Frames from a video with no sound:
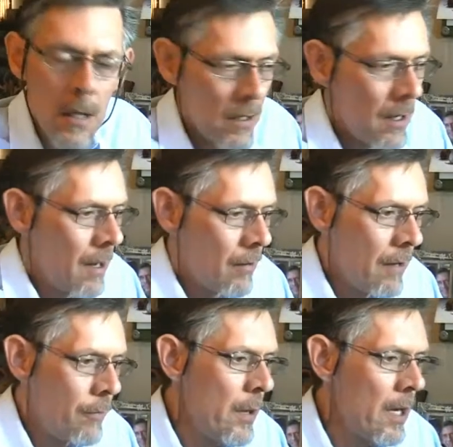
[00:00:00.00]
Now,
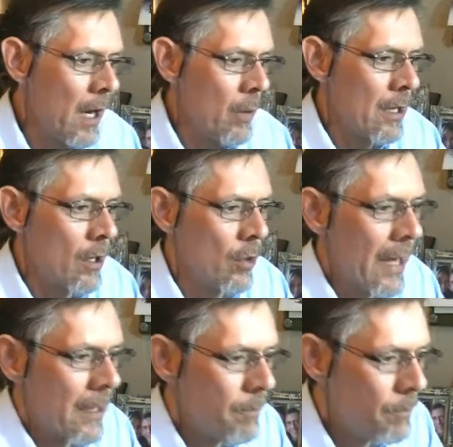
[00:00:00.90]
if we go and look
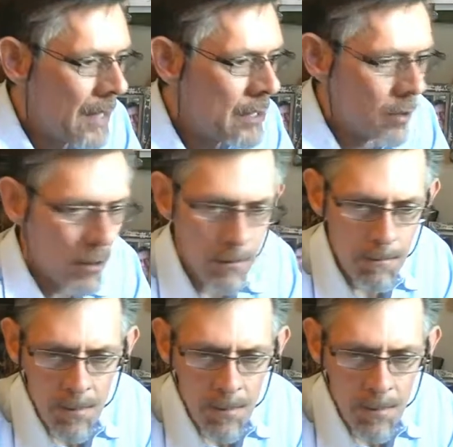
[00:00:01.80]
at Peter,